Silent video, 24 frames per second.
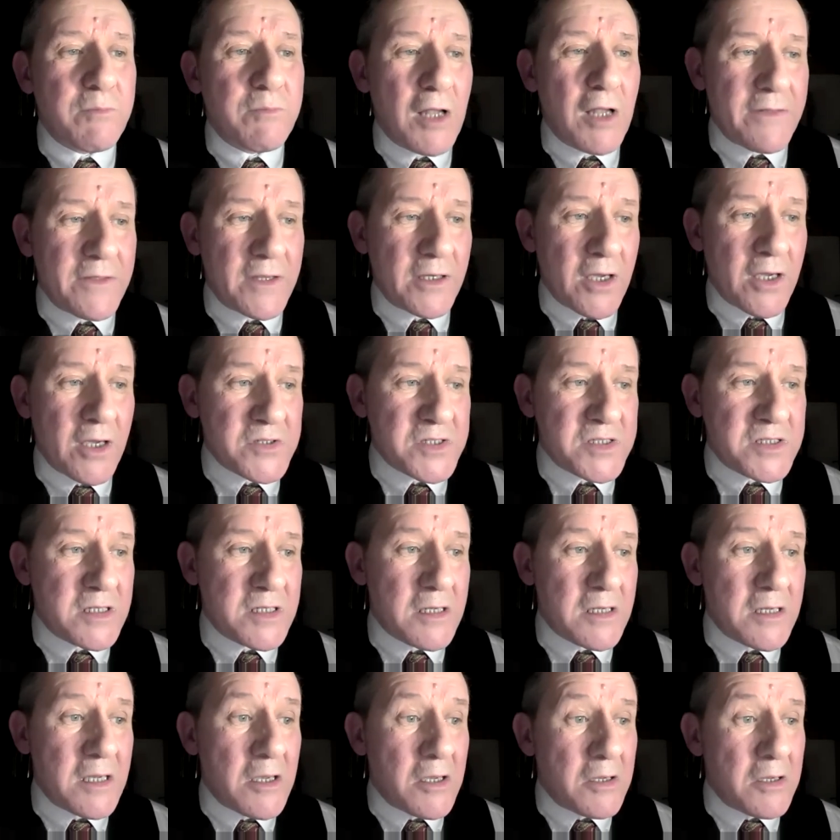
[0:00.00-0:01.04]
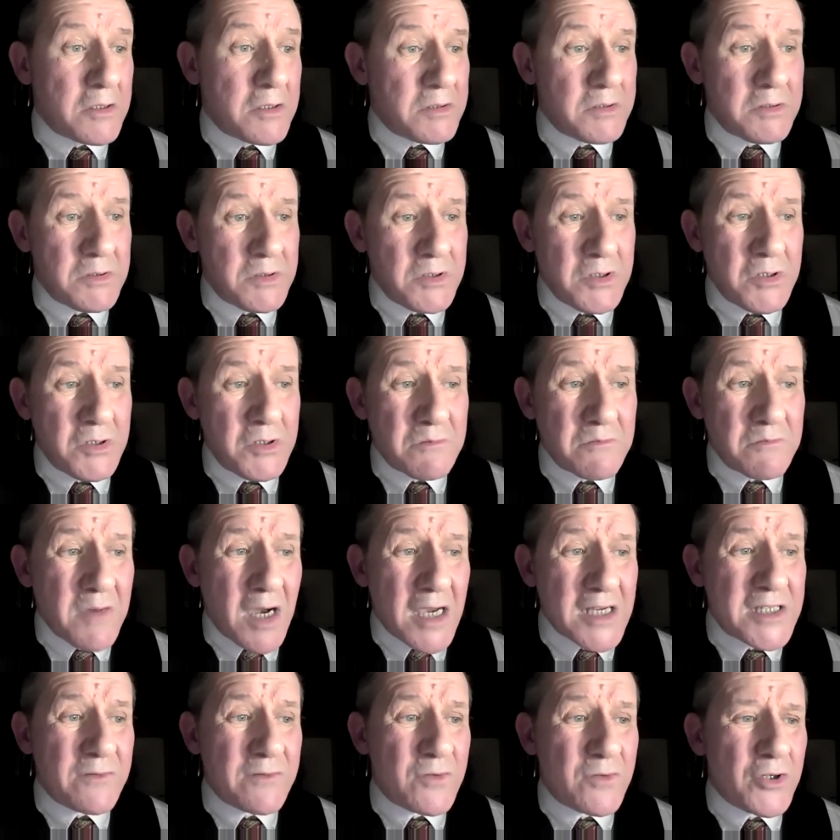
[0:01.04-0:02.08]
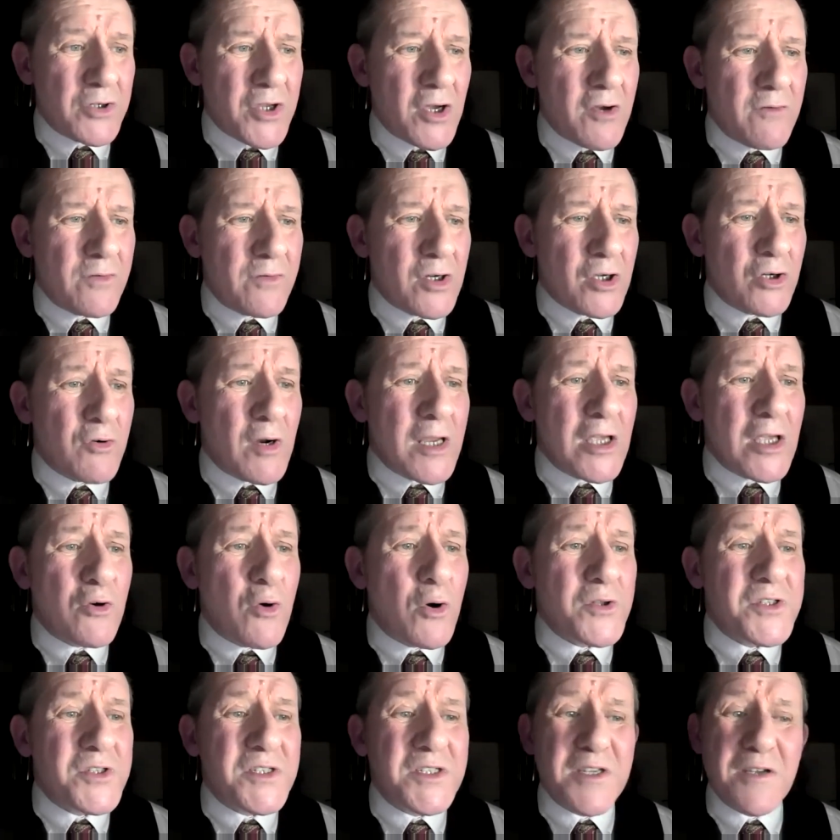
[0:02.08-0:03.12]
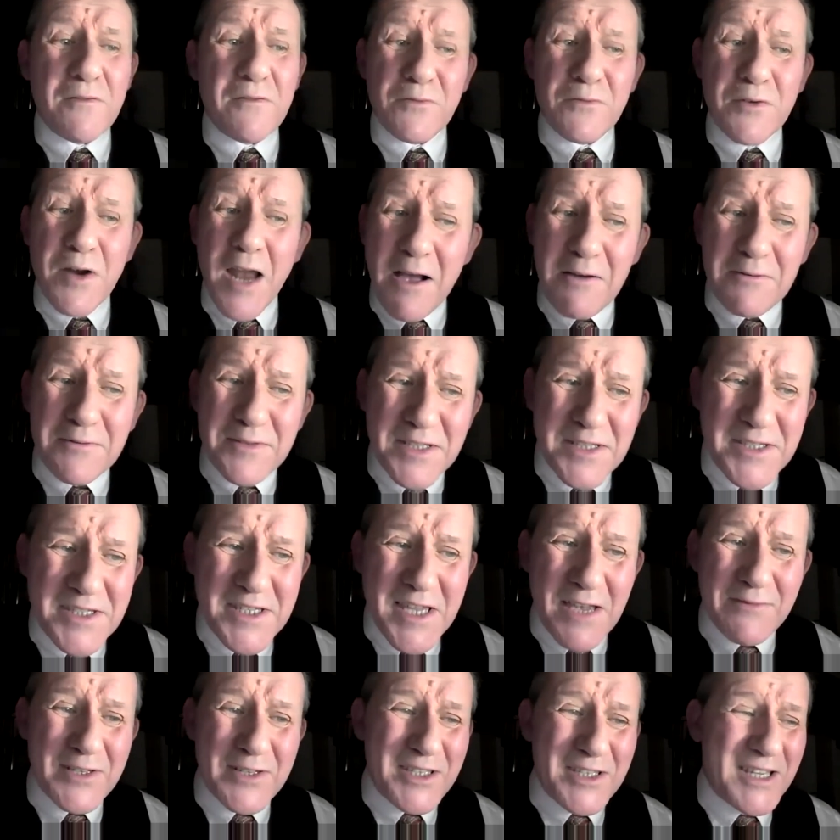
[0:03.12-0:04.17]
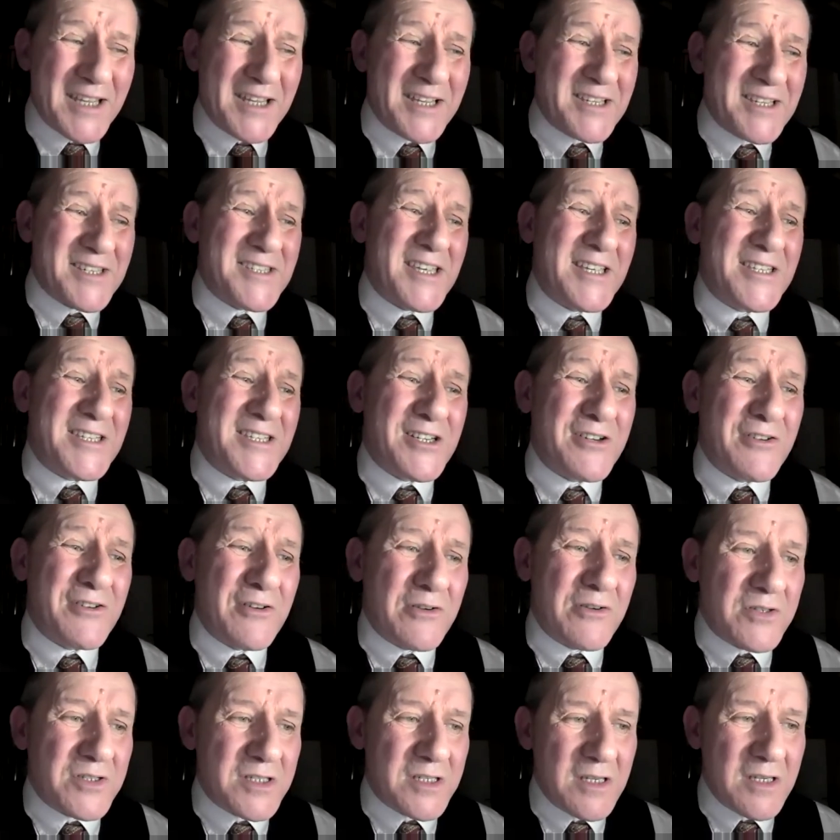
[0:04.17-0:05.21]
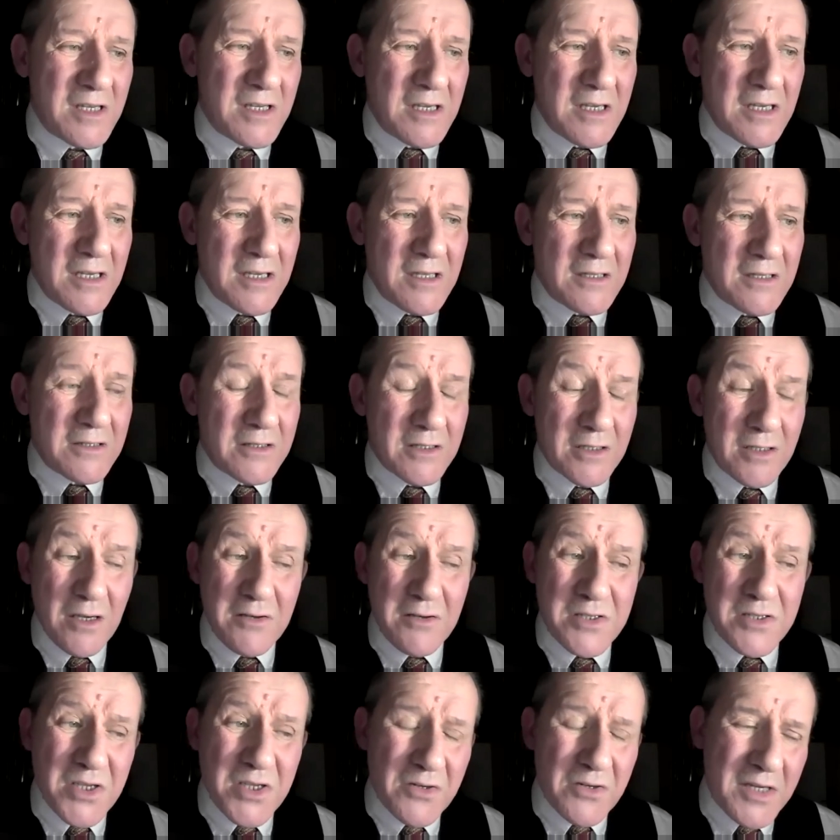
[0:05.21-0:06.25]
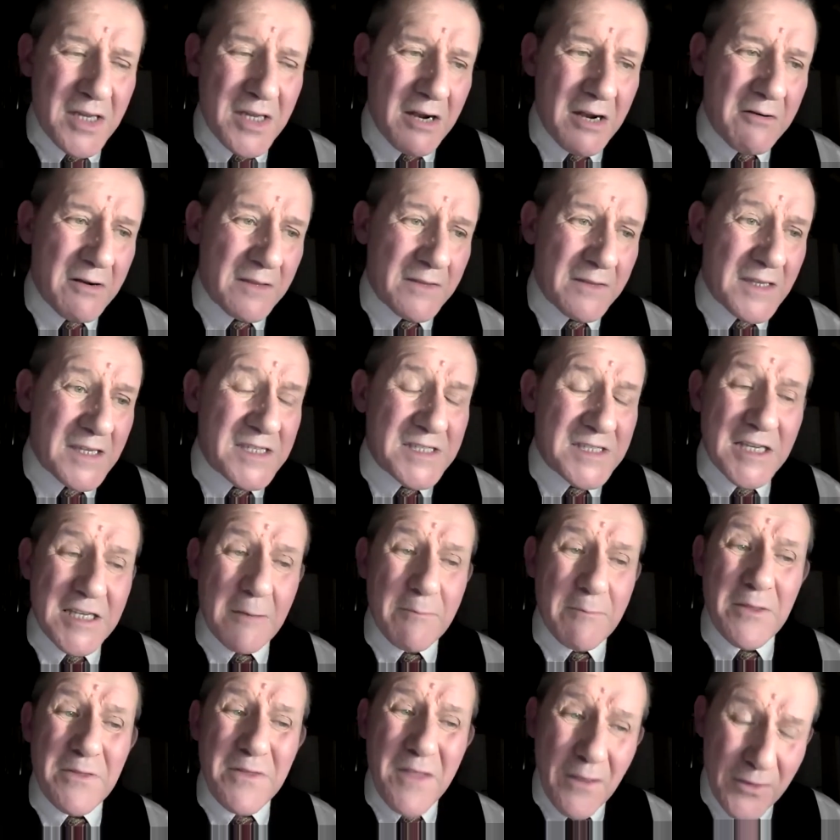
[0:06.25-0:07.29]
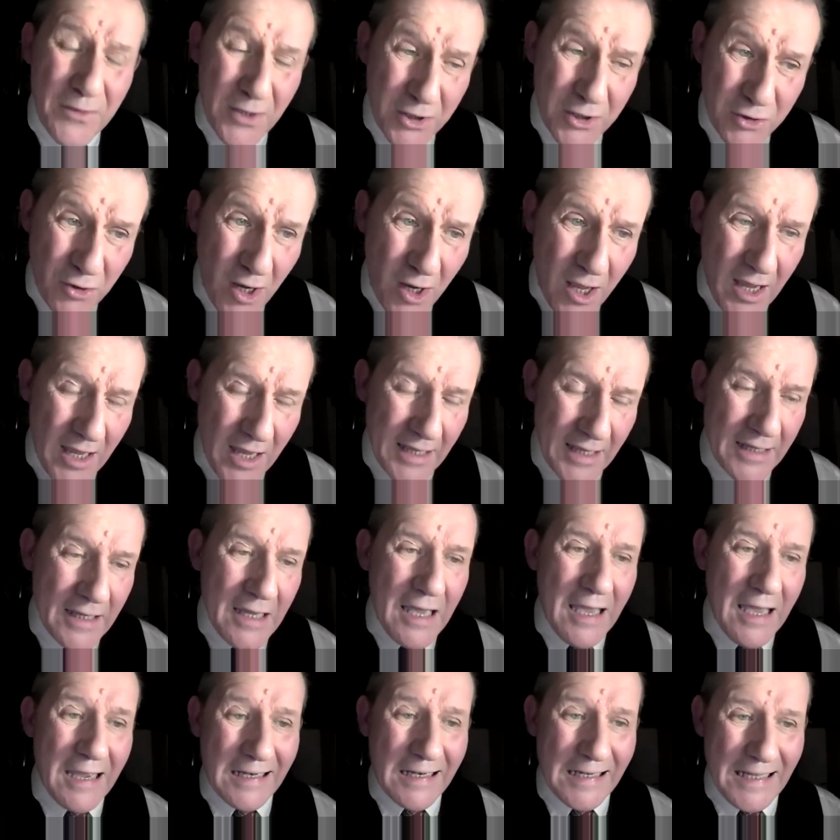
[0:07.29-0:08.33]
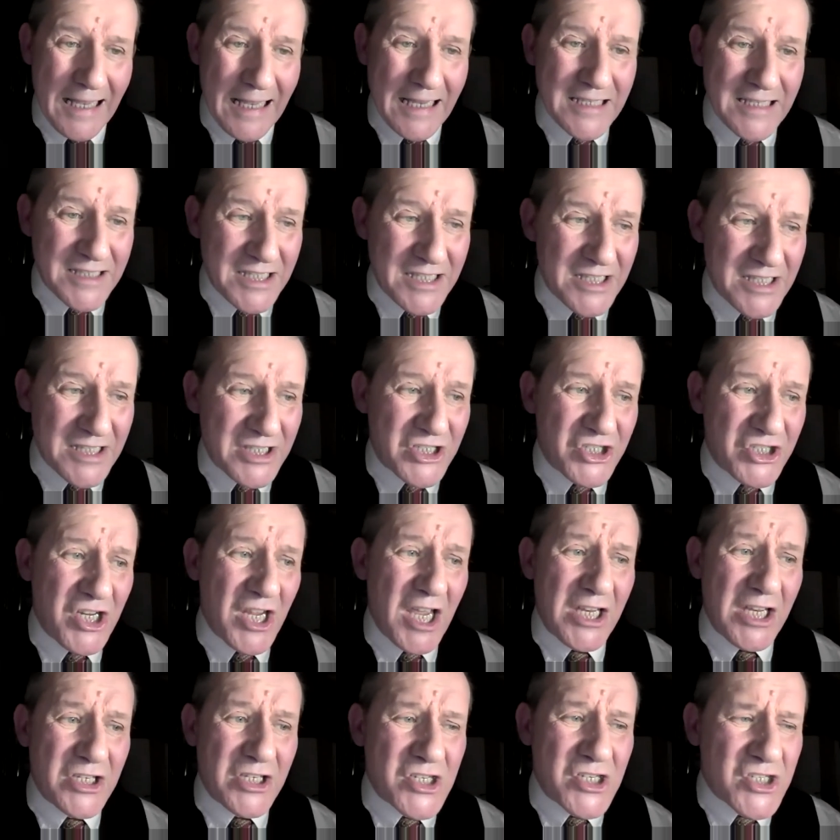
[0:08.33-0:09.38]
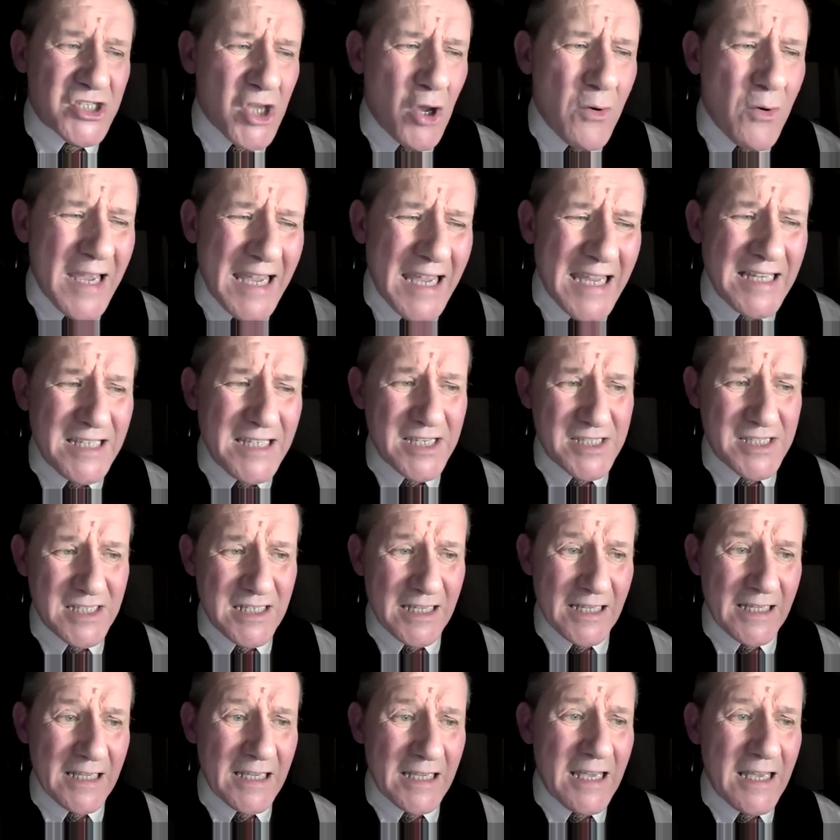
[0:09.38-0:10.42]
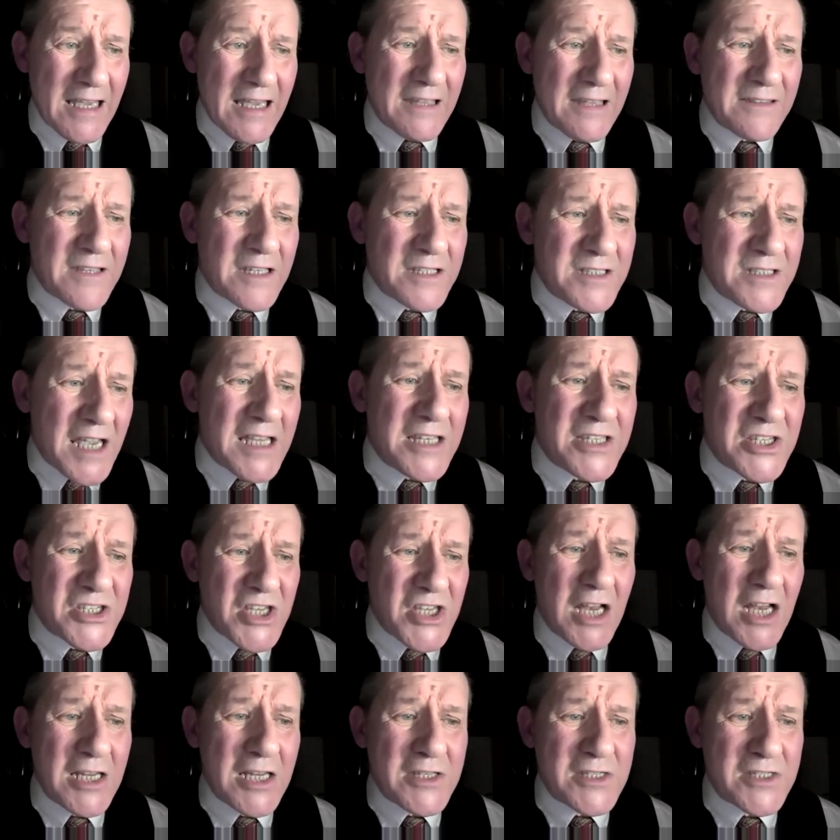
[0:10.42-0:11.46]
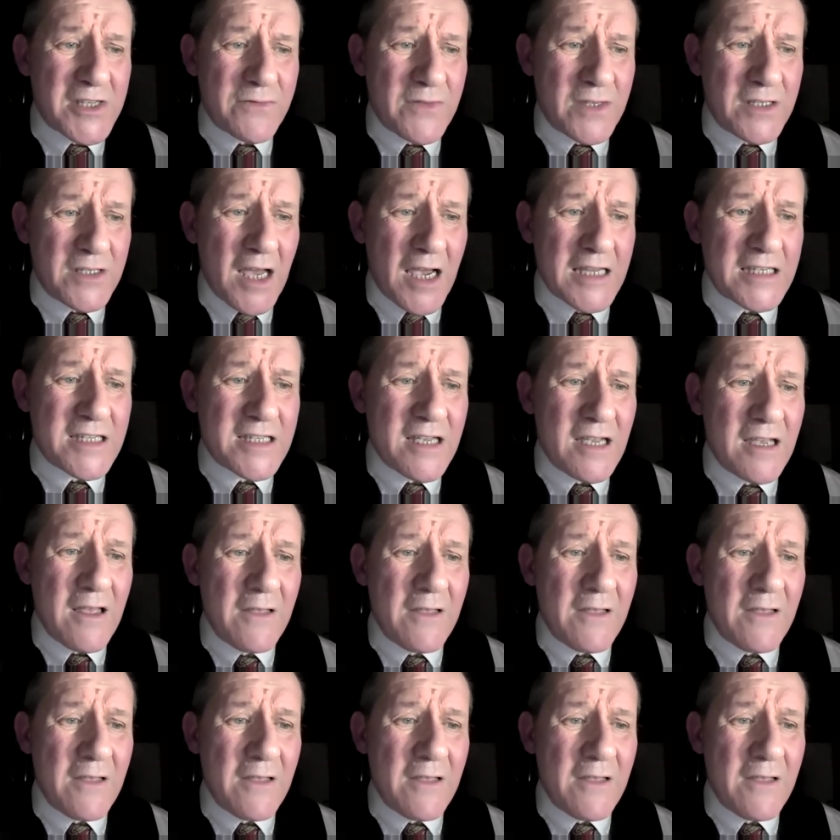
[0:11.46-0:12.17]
replied the ghost. You might have got over a great quantity of ground in seven years, said Scrooge. The ghost, on hearing this, set up another cry and clanked its chain so hideously in the dead silence of the night